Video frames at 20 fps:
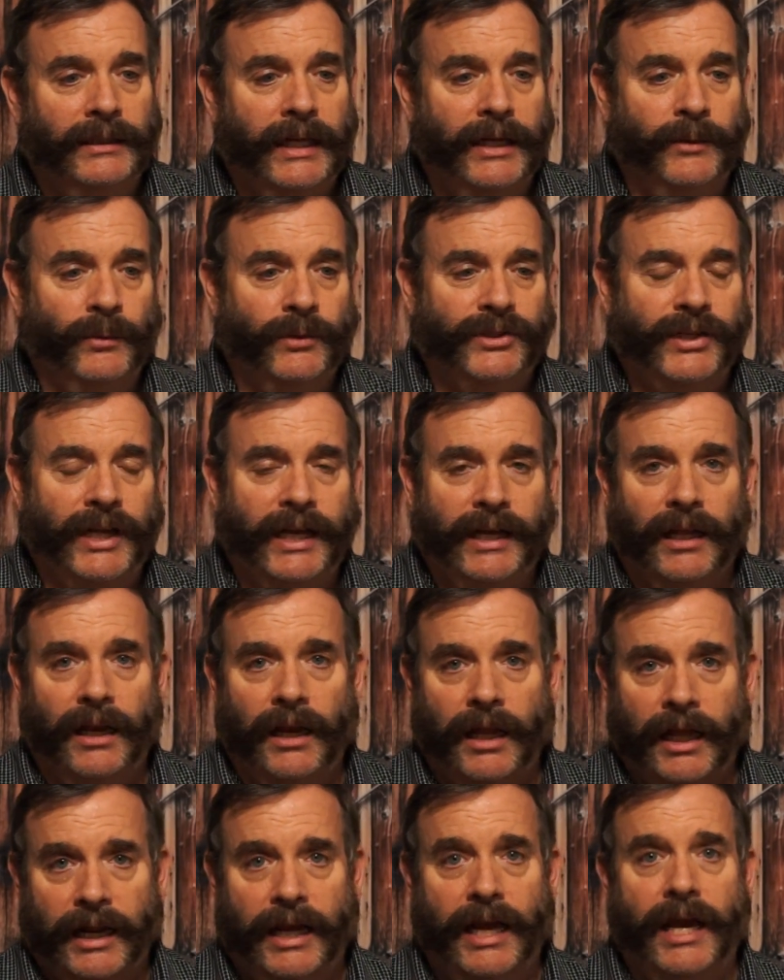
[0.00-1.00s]
It would take a
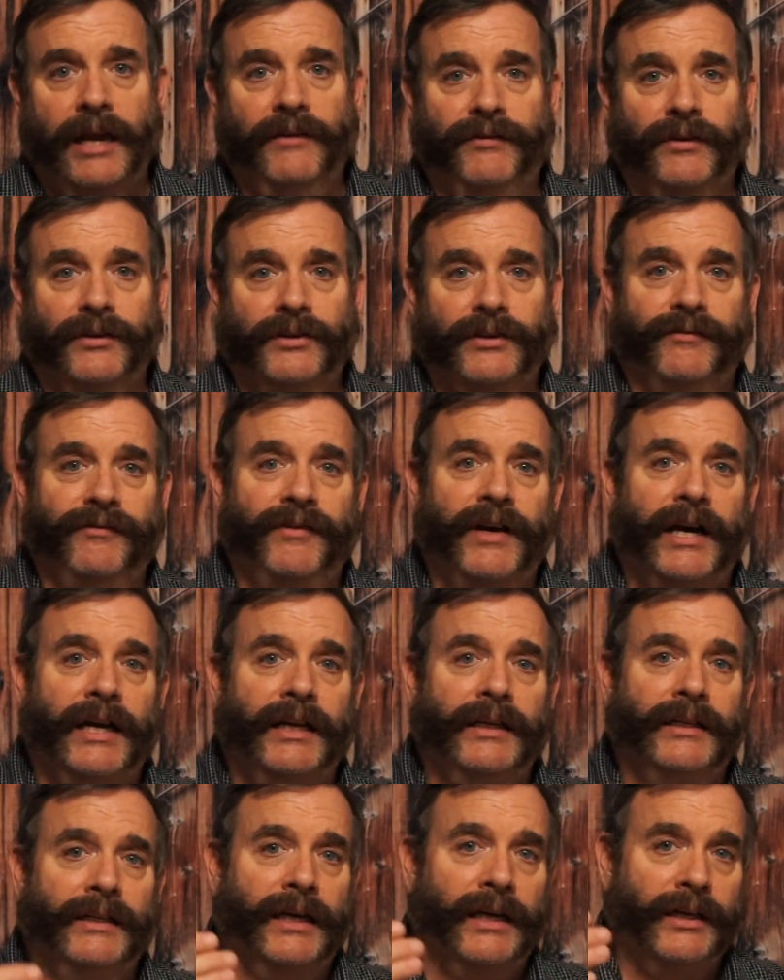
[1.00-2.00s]
lot of effort to
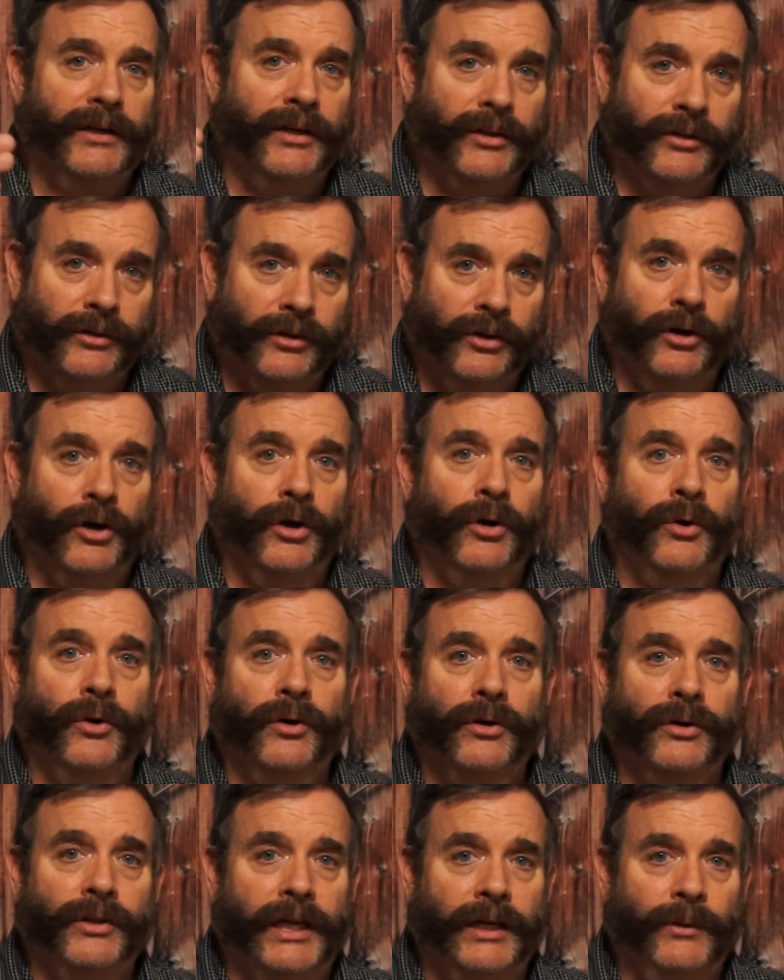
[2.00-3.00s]
find another
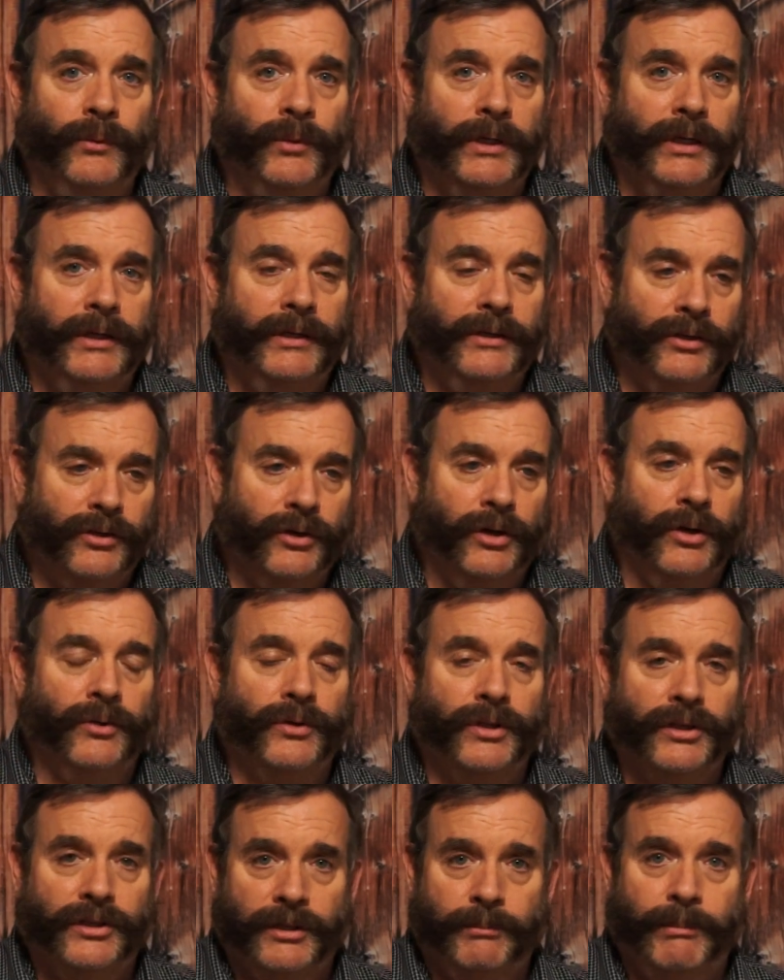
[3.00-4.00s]
grower that would grow
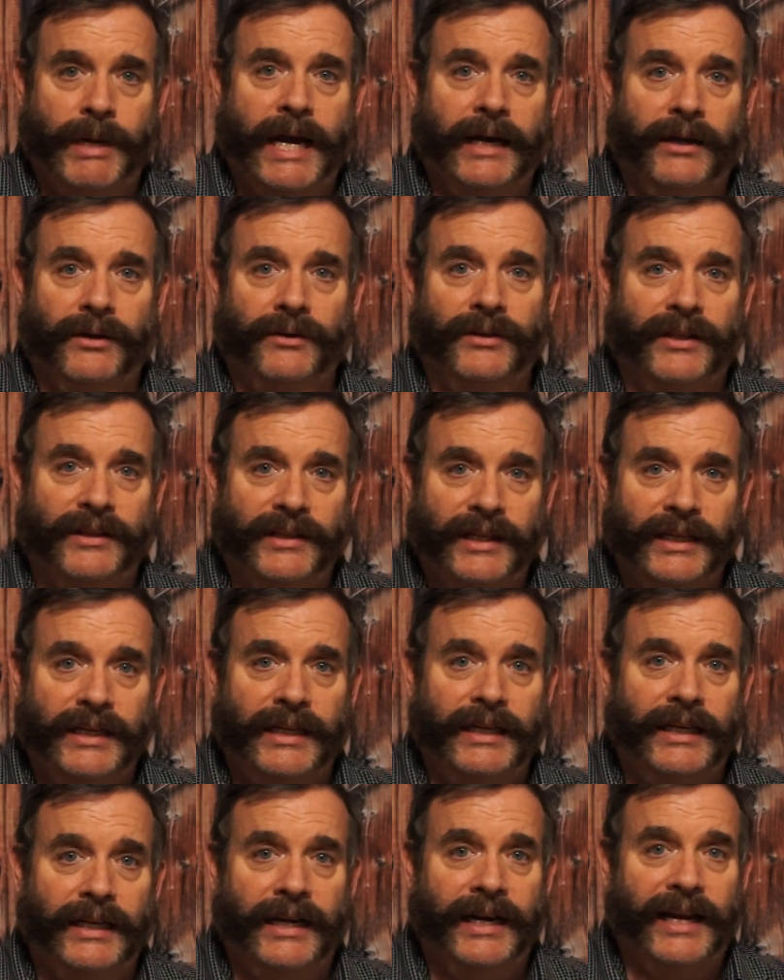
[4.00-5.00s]
the tobacco that they
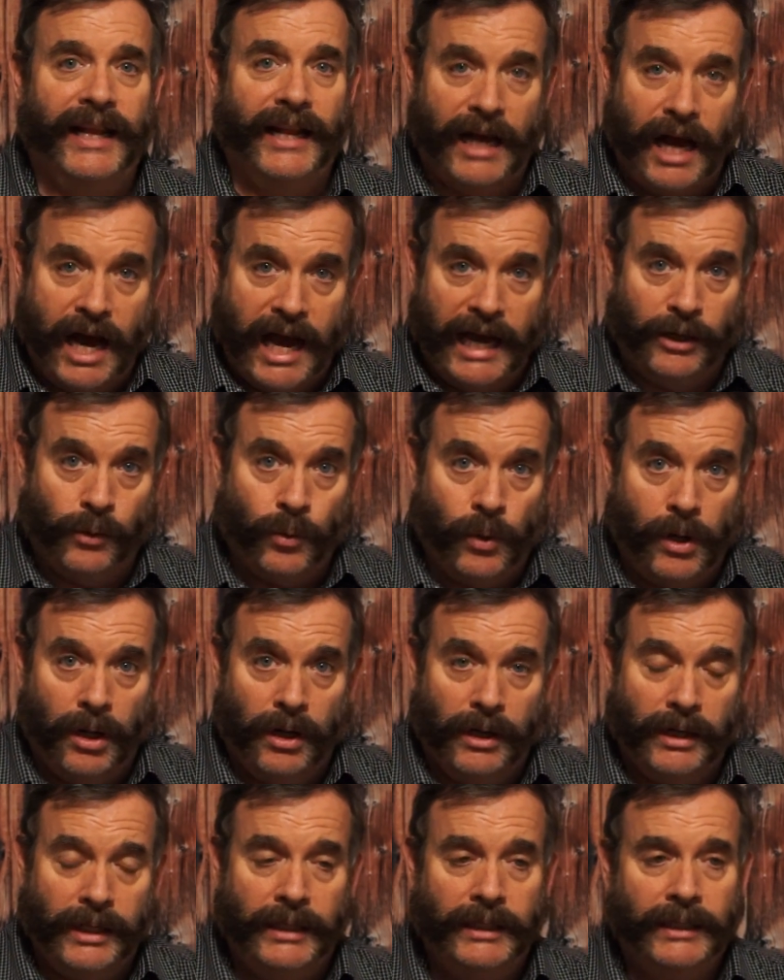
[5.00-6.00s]
needed at a high
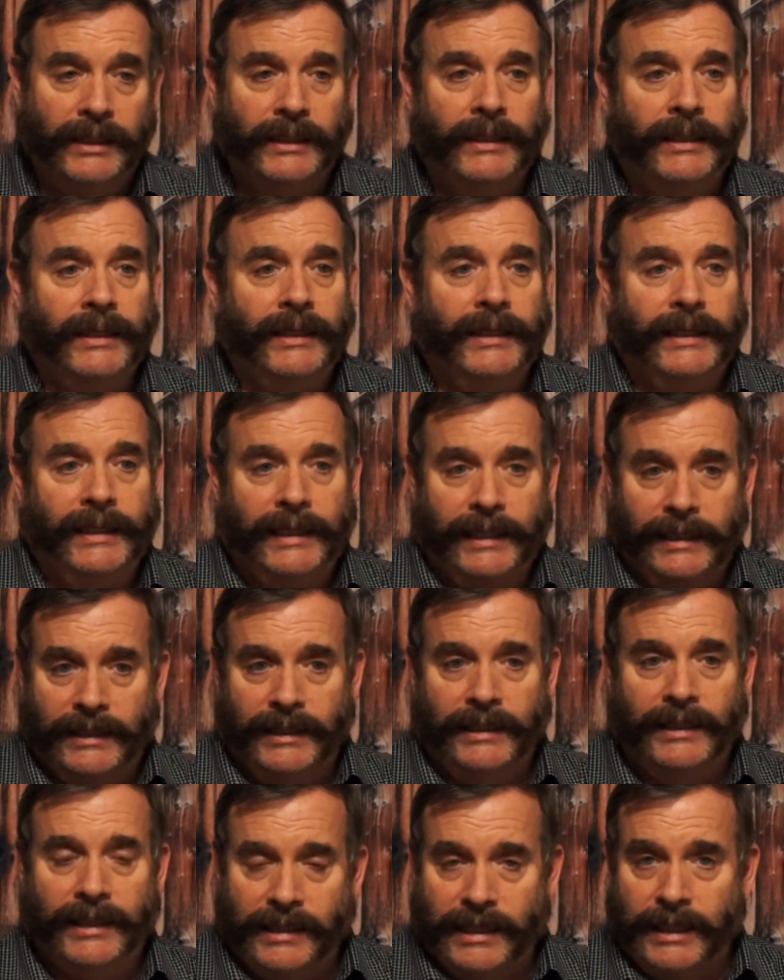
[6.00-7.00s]
quality, and
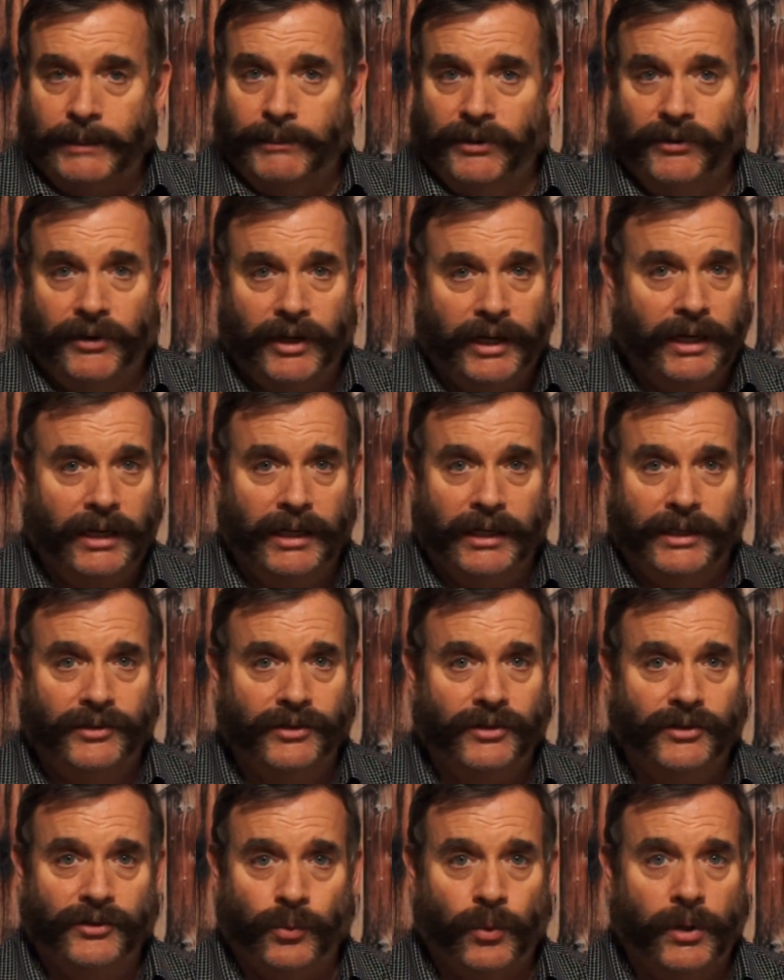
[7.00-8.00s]
then the deeming
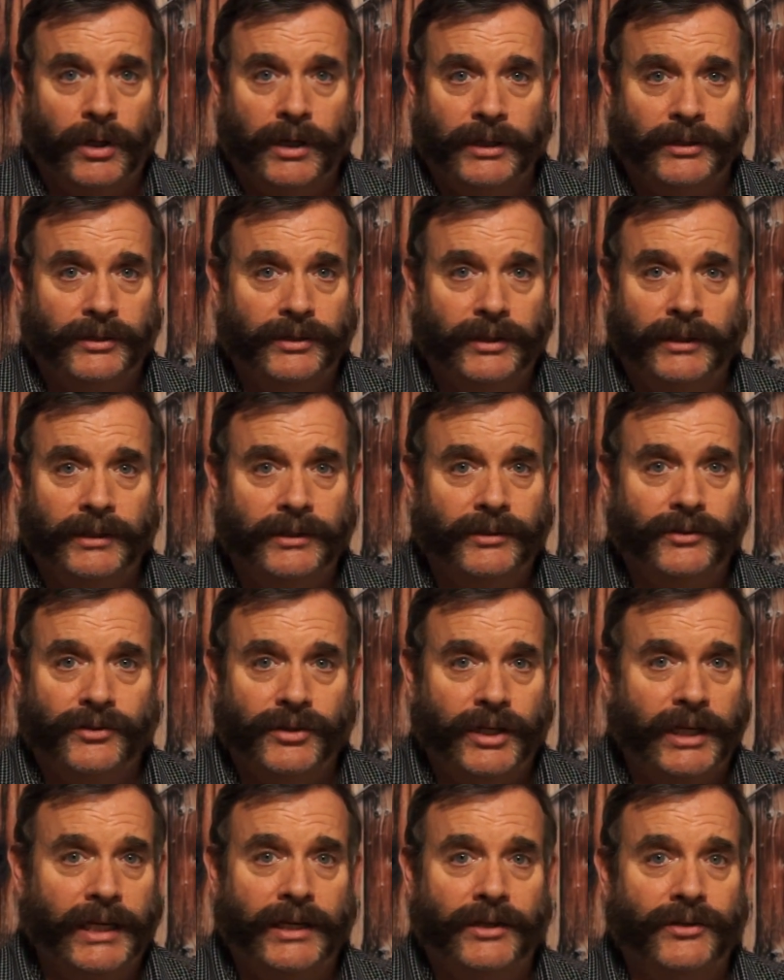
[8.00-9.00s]
regulations wanting to
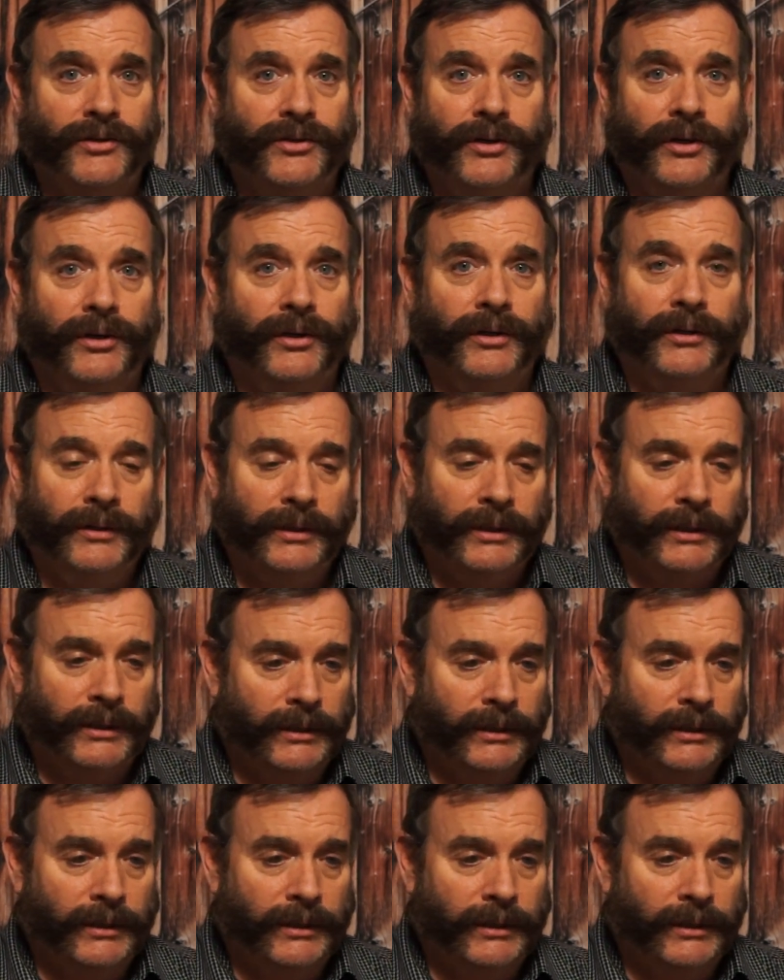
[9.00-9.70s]
change your